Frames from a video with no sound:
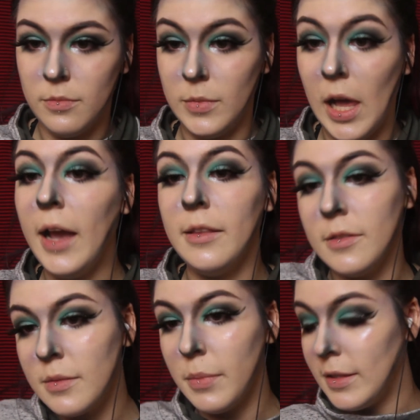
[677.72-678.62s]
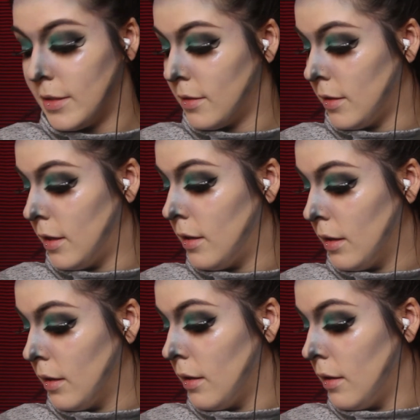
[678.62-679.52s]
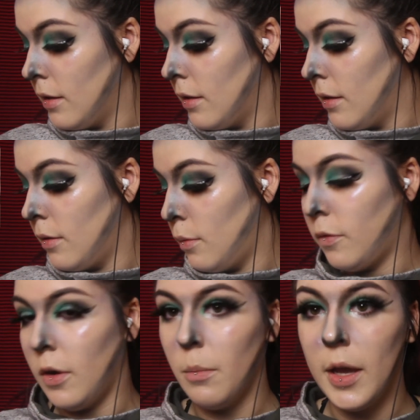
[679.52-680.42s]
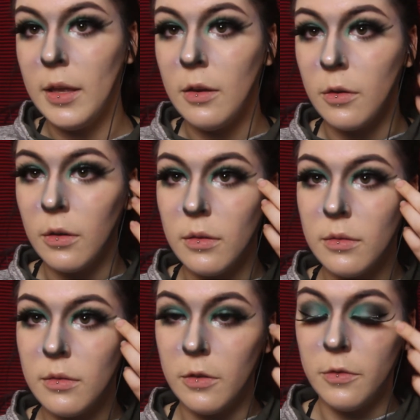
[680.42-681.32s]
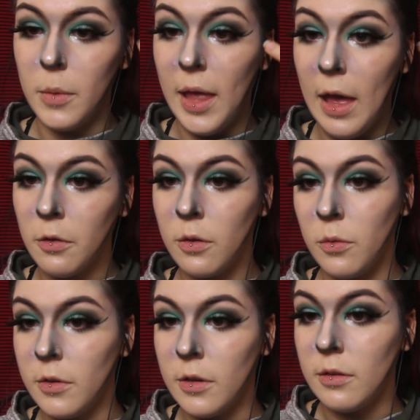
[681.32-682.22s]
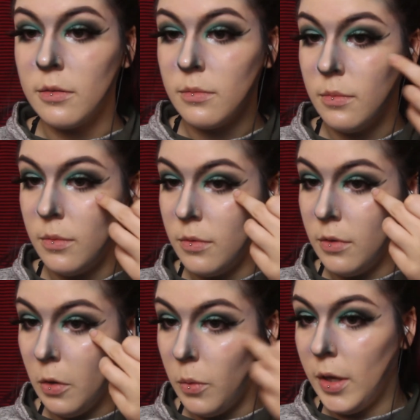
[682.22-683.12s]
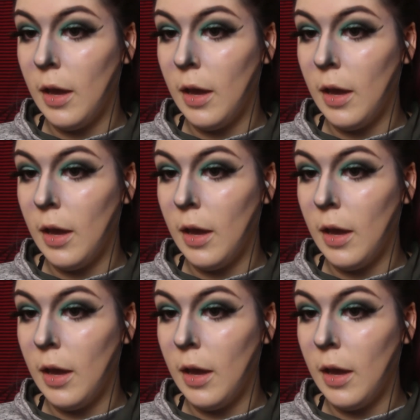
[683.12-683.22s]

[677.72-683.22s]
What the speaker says: lines, basically, from my inner, or from my outer corner going